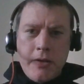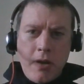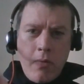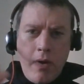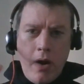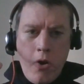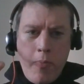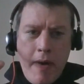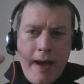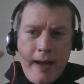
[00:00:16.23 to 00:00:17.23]
So
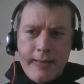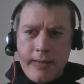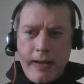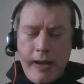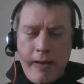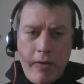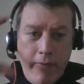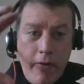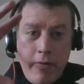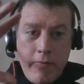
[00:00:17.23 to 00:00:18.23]
I'm at a
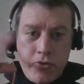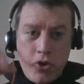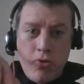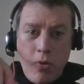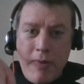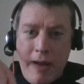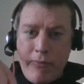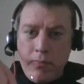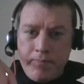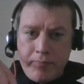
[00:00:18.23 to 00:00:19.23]
very zoomed up
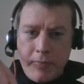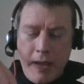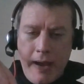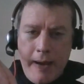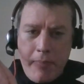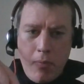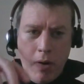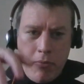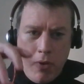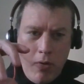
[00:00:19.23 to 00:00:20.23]
level, but
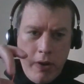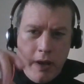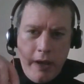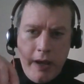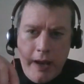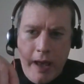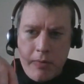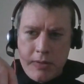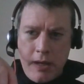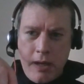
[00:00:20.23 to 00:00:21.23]
what I'm looking at here now
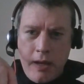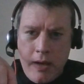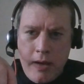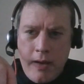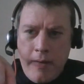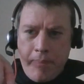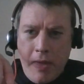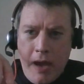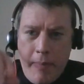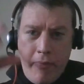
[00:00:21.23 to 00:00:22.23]
is the
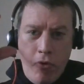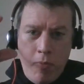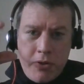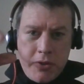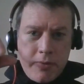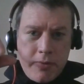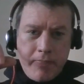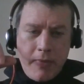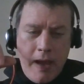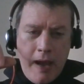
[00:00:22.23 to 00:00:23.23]
performance
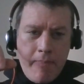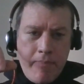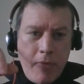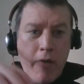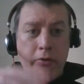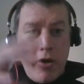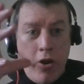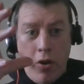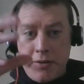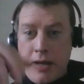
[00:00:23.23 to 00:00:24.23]
over a
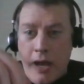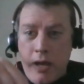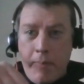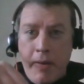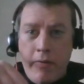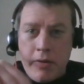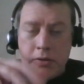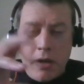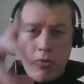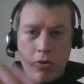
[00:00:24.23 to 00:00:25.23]
90-day period,
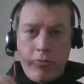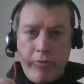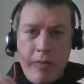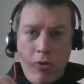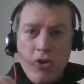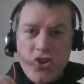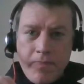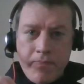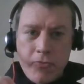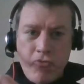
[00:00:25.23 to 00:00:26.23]
so good 3 months
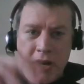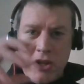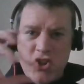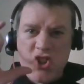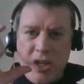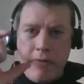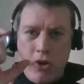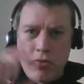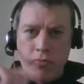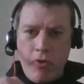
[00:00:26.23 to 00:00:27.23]
really, to give you
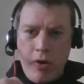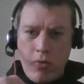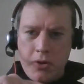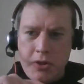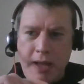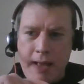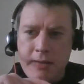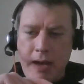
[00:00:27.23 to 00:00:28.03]
some real good stats.